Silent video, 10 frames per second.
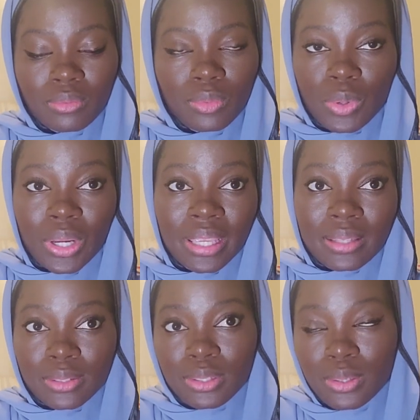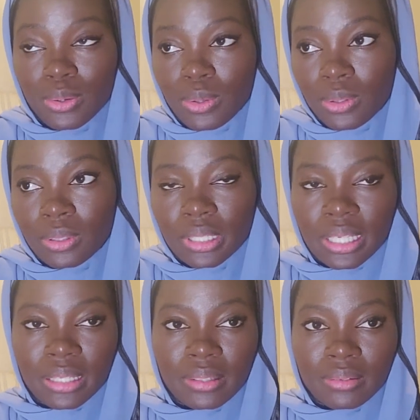Work and school
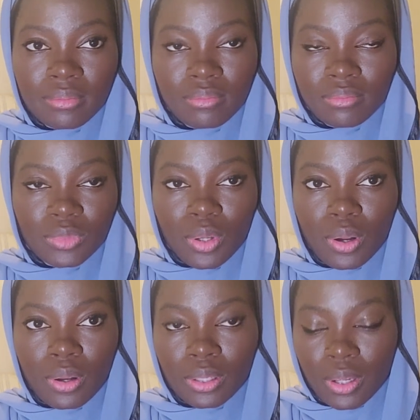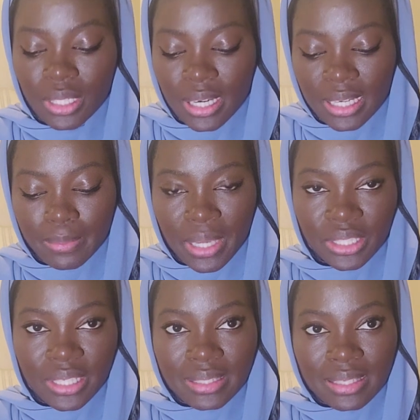and all other
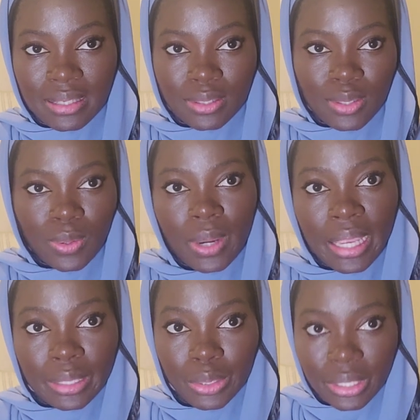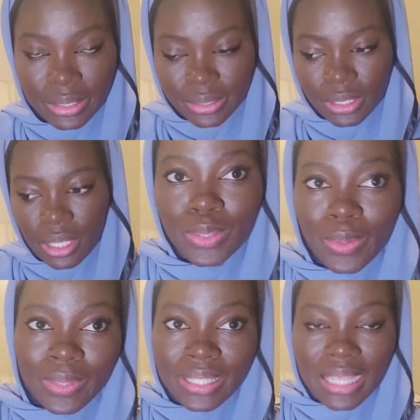emergencies. So I couldn't.
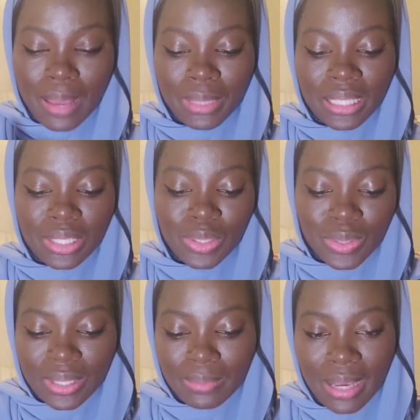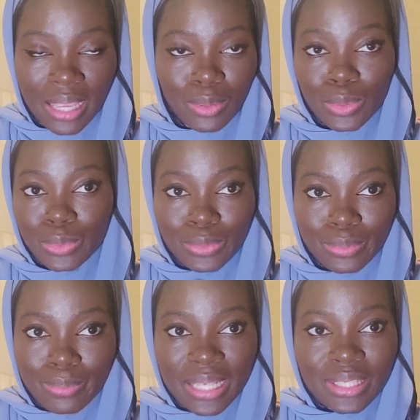No, wait, I'm gonna use my
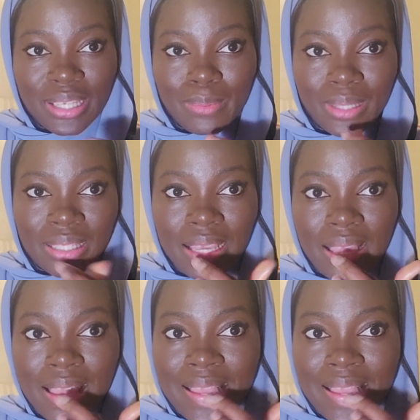shea butter.